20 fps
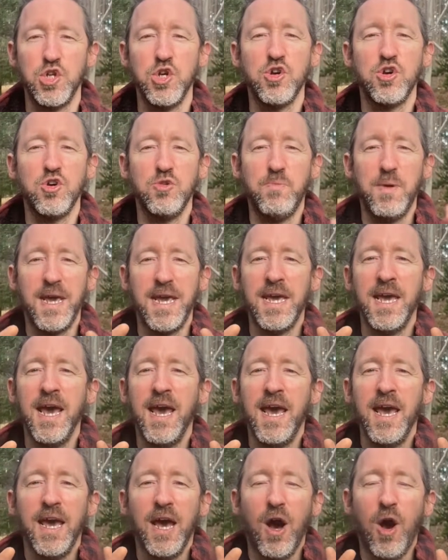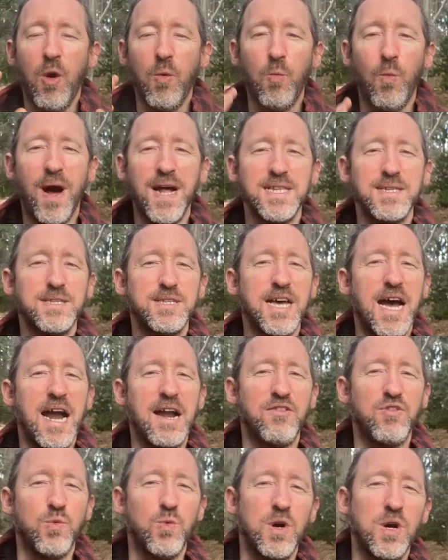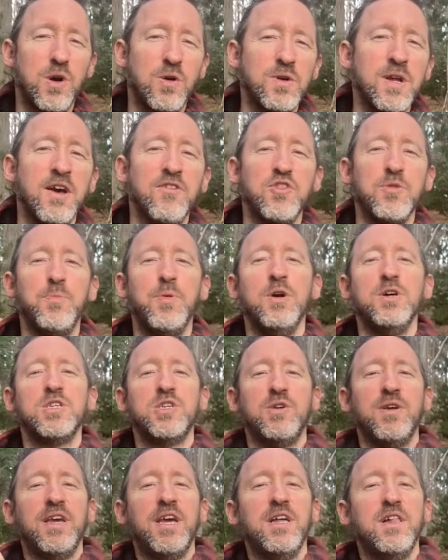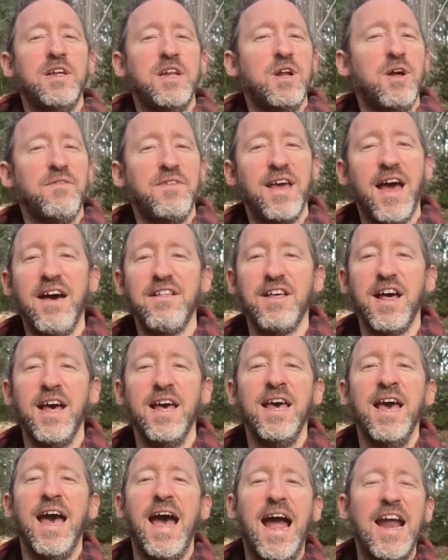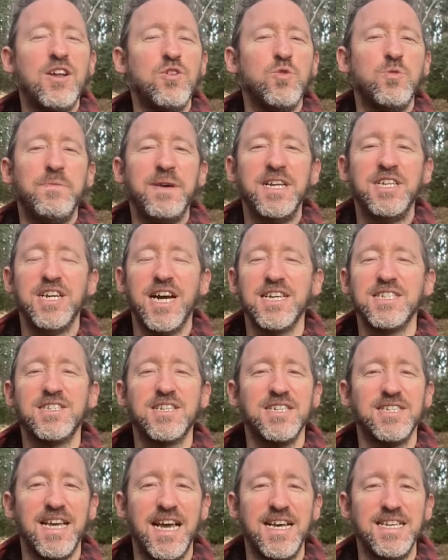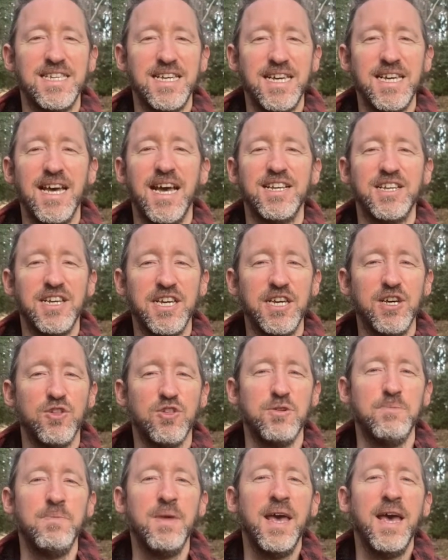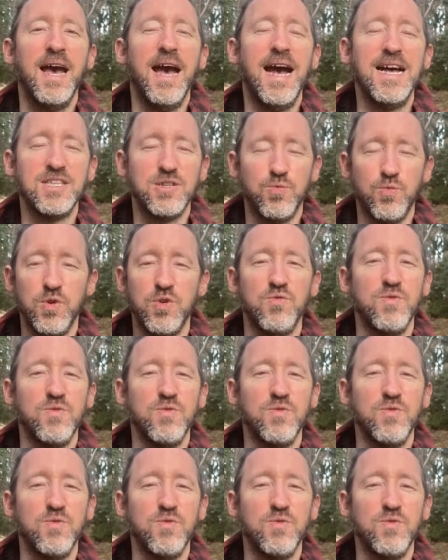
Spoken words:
You could be on one side of the world, the person you're healing on the other, and it will be just as easy to heal them as it would